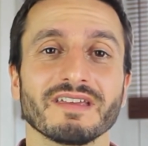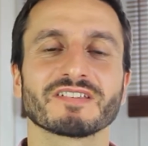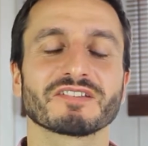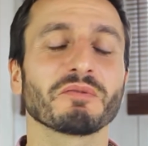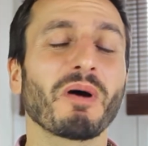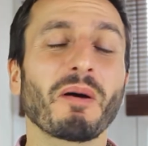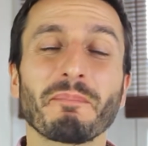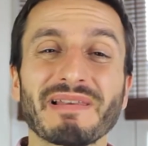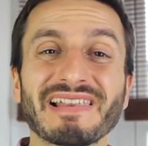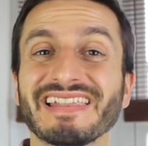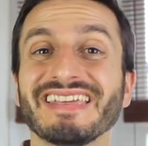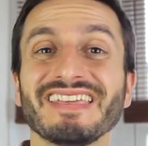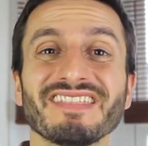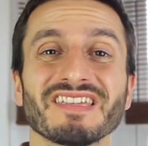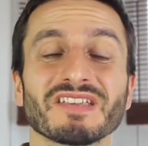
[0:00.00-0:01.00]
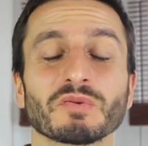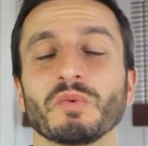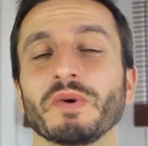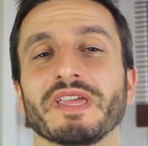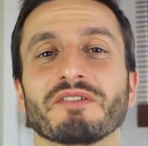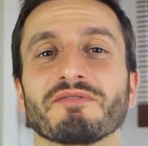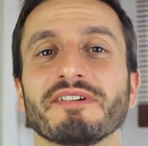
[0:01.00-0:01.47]
So my plea this
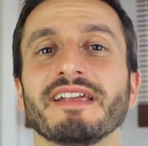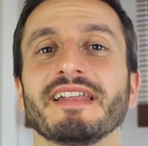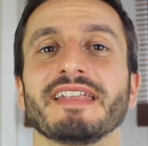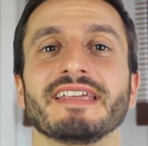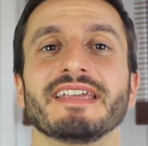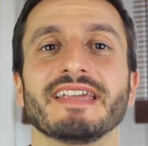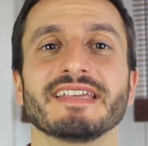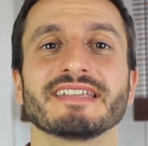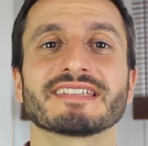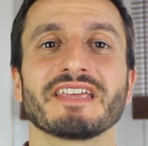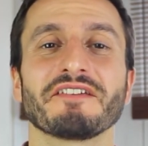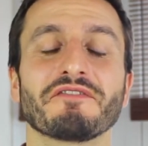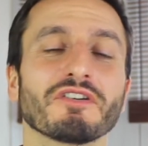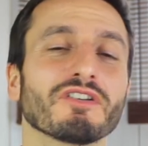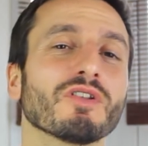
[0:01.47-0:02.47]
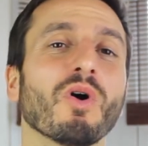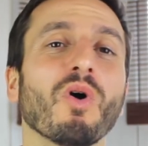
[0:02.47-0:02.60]
week really is if you're